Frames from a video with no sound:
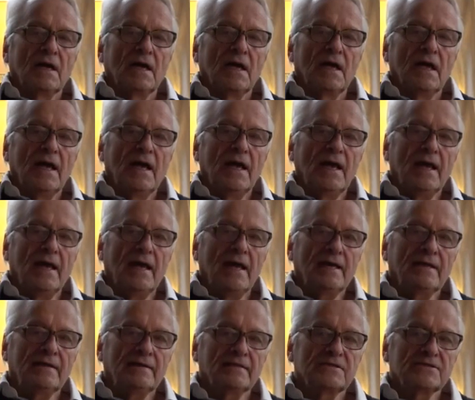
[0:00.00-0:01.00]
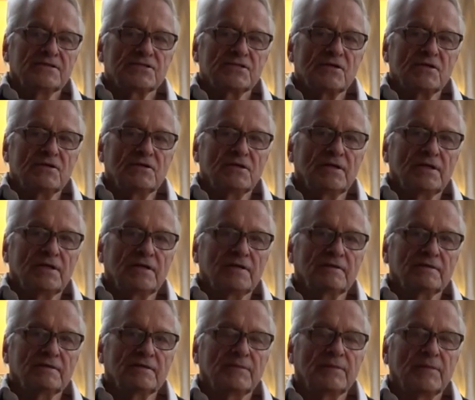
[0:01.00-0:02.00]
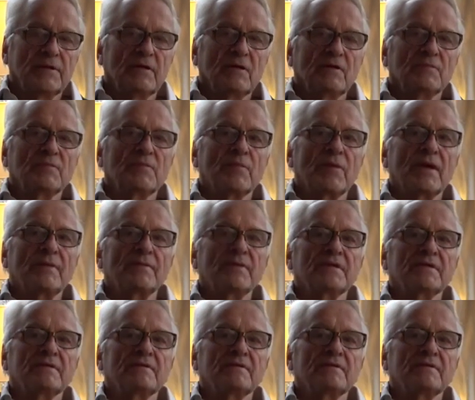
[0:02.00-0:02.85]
And suddenly it becomes Brahman,